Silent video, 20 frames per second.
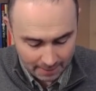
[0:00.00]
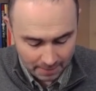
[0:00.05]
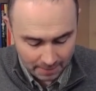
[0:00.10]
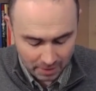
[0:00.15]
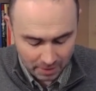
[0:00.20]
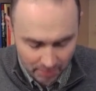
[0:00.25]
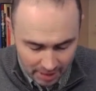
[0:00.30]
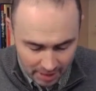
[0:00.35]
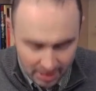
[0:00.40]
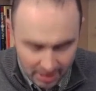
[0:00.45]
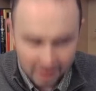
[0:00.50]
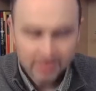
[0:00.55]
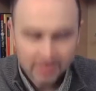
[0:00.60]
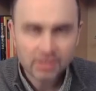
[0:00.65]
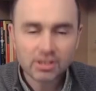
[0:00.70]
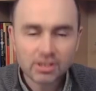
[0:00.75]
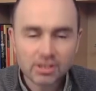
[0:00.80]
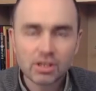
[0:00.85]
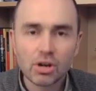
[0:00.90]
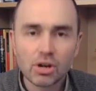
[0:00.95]
No, we
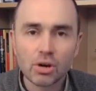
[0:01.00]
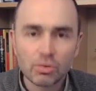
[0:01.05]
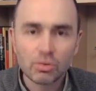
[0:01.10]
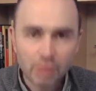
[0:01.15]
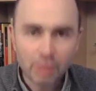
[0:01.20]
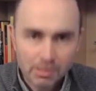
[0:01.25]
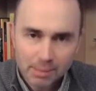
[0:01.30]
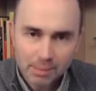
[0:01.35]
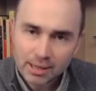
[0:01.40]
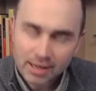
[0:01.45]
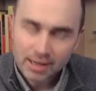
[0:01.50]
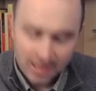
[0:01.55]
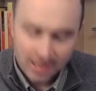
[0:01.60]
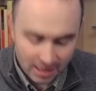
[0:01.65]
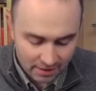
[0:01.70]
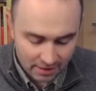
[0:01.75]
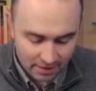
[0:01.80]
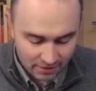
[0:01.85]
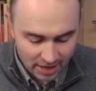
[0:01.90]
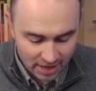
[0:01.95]
listen to God, we
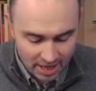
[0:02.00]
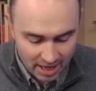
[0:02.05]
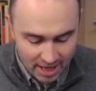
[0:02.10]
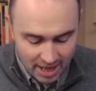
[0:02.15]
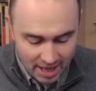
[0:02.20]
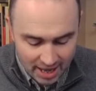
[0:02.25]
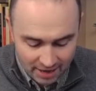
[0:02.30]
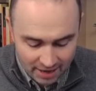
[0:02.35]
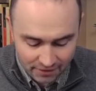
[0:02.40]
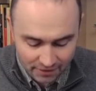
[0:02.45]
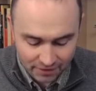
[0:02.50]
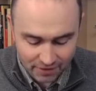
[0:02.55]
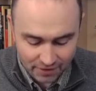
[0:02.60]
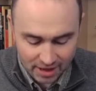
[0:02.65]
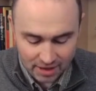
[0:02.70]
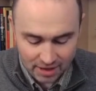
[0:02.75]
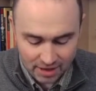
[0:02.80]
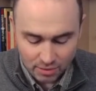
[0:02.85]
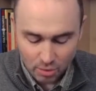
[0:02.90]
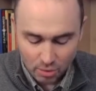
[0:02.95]
believe in
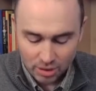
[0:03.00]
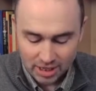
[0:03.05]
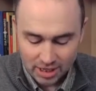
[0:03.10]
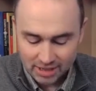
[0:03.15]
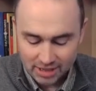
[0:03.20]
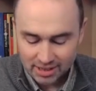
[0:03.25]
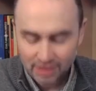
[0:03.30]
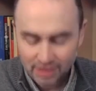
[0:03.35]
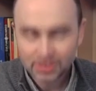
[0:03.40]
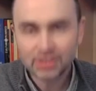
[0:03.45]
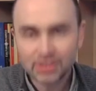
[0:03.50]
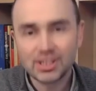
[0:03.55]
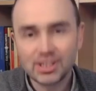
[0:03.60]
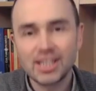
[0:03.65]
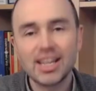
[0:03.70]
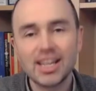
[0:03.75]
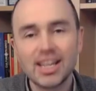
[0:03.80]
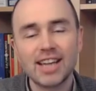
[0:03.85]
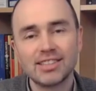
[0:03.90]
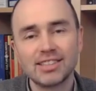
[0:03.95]
faith what He tells us
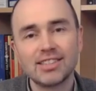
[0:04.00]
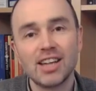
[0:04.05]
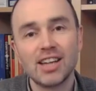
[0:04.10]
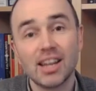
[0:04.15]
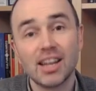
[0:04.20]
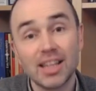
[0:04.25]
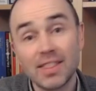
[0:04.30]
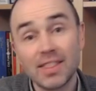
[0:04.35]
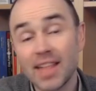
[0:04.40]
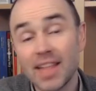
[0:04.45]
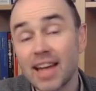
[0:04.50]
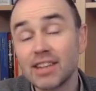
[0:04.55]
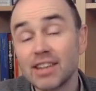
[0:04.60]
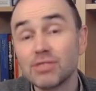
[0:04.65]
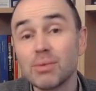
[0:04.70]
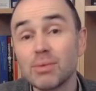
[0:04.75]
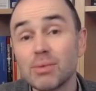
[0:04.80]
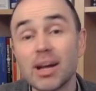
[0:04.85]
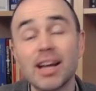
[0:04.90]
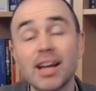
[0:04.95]
He has done, and that
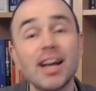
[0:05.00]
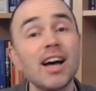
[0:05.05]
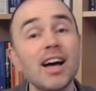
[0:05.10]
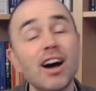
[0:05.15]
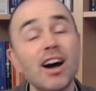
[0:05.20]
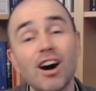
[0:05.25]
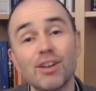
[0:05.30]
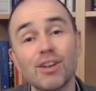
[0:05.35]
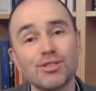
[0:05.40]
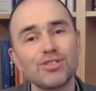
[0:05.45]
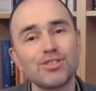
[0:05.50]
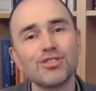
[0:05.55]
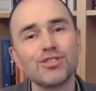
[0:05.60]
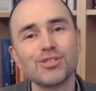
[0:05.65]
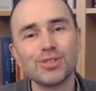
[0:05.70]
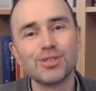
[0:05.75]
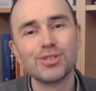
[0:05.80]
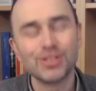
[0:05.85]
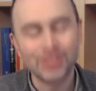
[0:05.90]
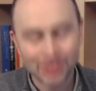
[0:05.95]
is where our
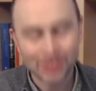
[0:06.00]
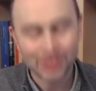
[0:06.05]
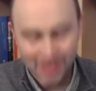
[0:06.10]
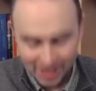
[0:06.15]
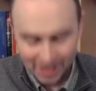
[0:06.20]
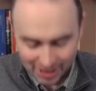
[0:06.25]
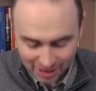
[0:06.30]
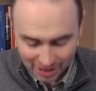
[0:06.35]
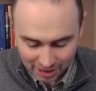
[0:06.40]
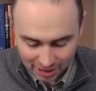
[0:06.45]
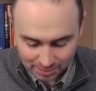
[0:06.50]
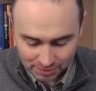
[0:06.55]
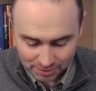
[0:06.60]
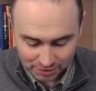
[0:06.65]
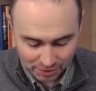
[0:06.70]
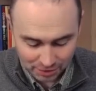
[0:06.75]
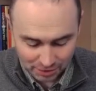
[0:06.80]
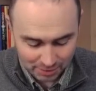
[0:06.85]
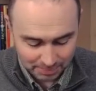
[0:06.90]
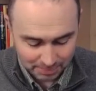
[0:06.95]
assurance comes
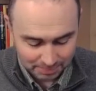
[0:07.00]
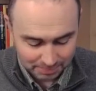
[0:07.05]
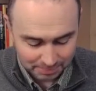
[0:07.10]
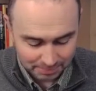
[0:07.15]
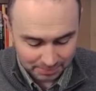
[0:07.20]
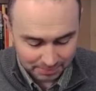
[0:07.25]
from.